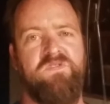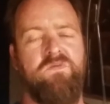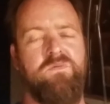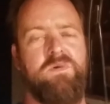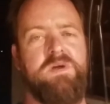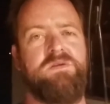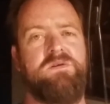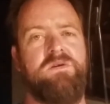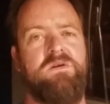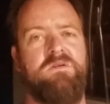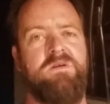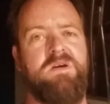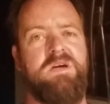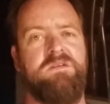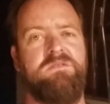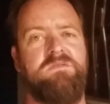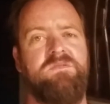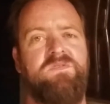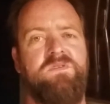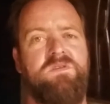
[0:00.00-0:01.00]
fermenter
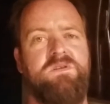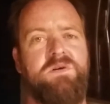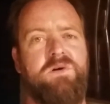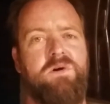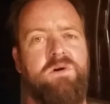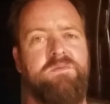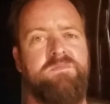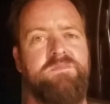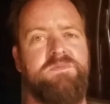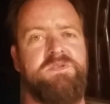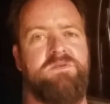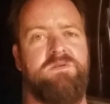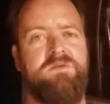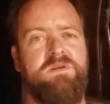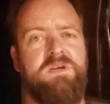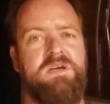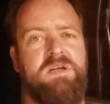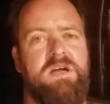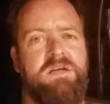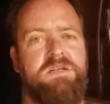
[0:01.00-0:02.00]
around a few times,
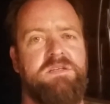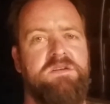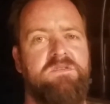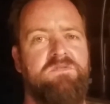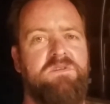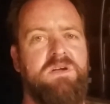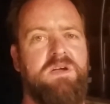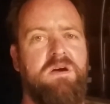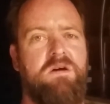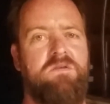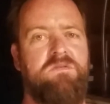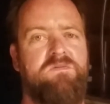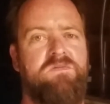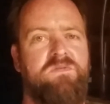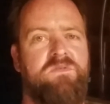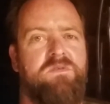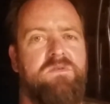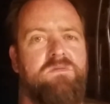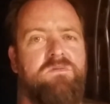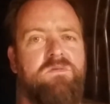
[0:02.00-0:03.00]
trying to get activity going
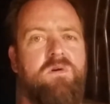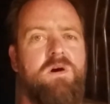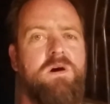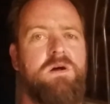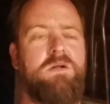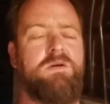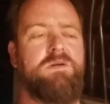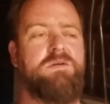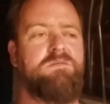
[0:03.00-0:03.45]
for a while,